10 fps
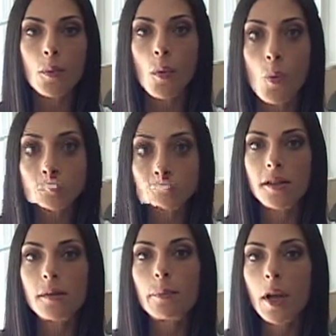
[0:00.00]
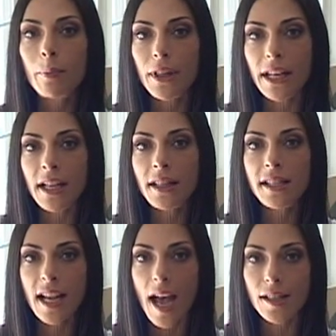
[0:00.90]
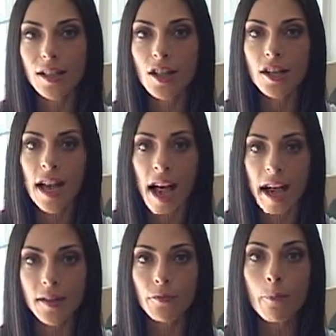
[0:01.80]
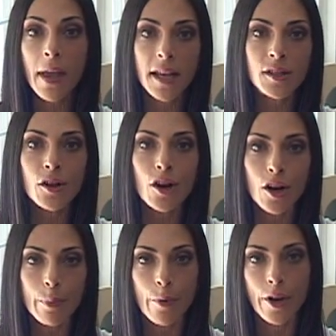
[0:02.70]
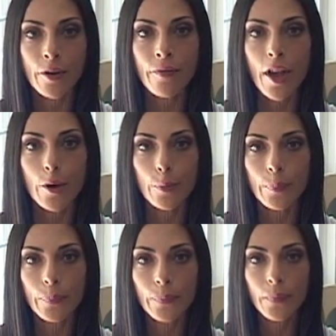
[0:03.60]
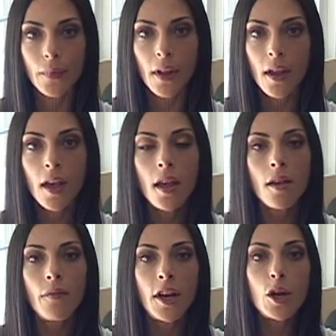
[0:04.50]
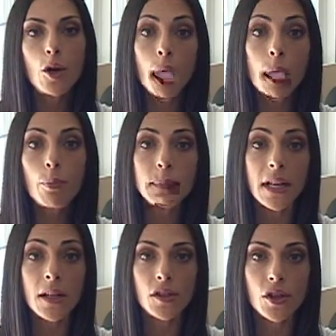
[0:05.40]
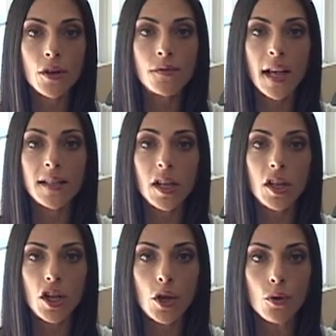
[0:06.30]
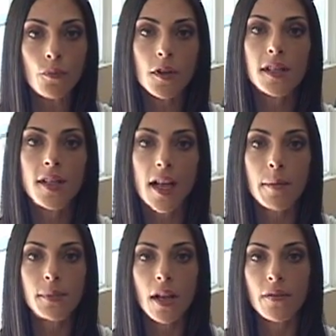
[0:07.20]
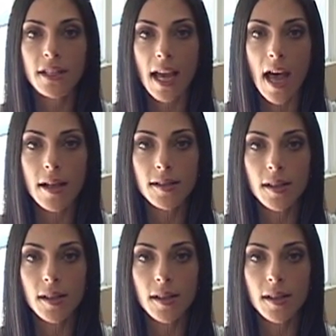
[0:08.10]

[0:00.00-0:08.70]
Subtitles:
what completing the task looked like from his or her point of view. Video prompting serves as a cue for the steps of a task.